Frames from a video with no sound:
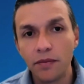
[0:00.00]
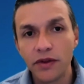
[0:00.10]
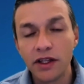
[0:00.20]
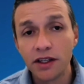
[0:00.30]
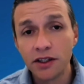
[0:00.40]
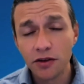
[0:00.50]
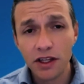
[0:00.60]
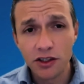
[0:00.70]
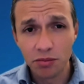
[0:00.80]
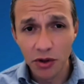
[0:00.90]
In terms of the
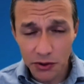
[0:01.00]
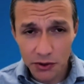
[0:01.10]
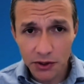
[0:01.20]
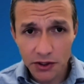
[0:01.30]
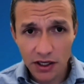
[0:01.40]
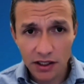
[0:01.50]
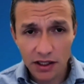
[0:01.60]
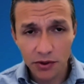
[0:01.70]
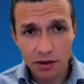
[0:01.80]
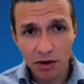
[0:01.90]
exposures, that
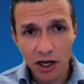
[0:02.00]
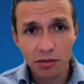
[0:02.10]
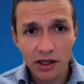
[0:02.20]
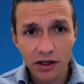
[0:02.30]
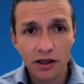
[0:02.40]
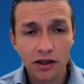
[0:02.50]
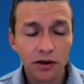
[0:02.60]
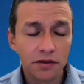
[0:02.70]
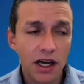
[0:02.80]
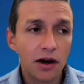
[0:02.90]
was the biomarker
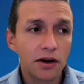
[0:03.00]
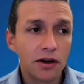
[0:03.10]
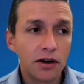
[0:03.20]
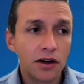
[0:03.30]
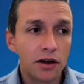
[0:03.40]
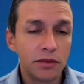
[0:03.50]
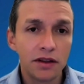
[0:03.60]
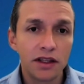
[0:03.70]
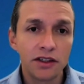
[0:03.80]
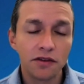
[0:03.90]
of the outcome.
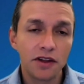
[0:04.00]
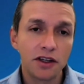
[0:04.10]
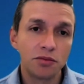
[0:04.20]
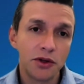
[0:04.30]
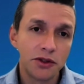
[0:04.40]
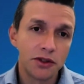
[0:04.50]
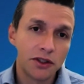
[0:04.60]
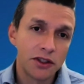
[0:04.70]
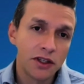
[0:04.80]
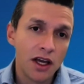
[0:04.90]
In terms of the
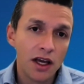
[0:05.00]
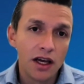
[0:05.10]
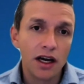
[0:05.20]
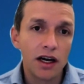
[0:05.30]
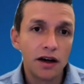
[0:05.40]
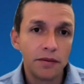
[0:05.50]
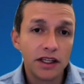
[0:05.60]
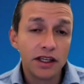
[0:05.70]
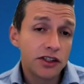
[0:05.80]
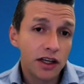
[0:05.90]
exposures,
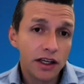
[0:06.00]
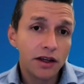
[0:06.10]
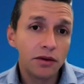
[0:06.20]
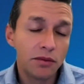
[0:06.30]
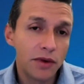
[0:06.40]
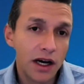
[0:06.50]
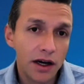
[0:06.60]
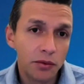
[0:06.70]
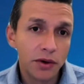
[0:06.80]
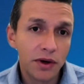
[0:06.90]
initially,
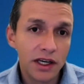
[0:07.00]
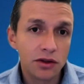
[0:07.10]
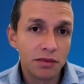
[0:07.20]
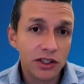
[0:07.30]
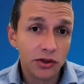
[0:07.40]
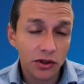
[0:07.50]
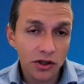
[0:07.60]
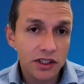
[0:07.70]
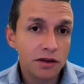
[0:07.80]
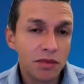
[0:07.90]
we wanted to measure
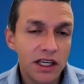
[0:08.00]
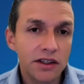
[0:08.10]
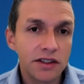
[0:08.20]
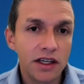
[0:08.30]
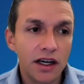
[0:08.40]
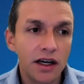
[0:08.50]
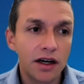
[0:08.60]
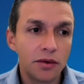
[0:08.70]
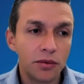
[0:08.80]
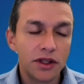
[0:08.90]
toxic metals.
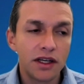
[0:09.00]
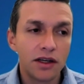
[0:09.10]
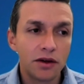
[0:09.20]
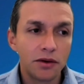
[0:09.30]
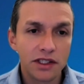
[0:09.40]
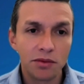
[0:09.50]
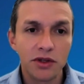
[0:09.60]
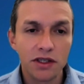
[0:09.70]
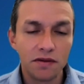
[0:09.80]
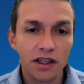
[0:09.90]
We didn't know it was a
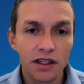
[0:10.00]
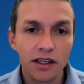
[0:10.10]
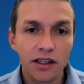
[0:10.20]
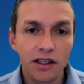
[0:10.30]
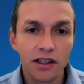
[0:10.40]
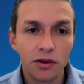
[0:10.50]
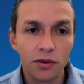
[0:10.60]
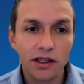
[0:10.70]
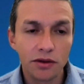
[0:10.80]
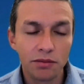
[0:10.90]
possibility to
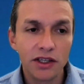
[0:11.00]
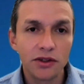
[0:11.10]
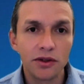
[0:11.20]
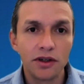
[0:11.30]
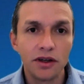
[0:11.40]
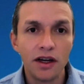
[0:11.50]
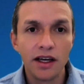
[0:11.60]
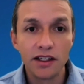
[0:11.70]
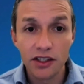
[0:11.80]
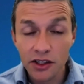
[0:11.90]
also measure
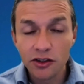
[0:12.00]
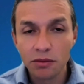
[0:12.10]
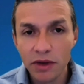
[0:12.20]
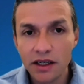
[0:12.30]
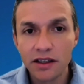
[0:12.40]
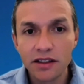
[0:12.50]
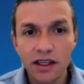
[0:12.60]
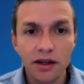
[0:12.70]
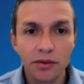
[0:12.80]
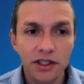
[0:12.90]
essential metals,
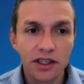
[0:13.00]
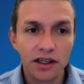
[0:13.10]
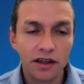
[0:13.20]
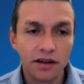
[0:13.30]
which are